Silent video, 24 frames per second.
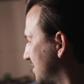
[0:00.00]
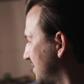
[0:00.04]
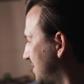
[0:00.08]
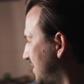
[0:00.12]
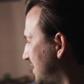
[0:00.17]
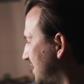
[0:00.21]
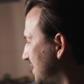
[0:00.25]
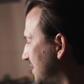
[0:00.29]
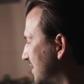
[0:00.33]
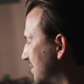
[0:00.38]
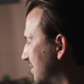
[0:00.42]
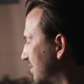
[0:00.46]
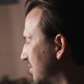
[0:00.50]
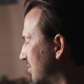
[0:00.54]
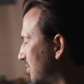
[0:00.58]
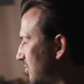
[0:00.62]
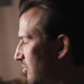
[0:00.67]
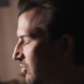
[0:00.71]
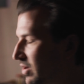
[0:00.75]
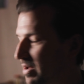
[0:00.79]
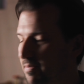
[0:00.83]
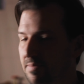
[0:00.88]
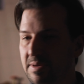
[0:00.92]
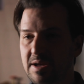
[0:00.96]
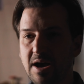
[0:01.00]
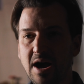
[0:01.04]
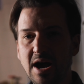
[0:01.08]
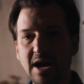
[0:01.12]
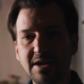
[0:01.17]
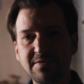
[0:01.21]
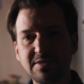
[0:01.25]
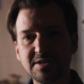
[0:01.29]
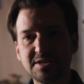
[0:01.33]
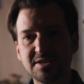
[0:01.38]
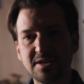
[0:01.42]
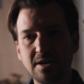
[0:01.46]
here, right
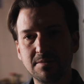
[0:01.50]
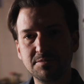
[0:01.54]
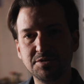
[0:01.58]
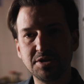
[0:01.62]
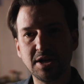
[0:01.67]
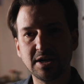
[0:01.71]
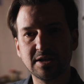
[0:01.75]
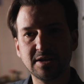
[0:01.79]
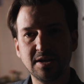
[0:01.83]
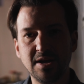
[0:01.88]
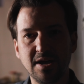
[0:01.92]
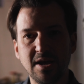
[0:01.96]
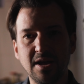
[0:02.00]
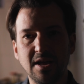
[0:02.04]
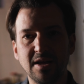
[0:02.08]
behind the subject.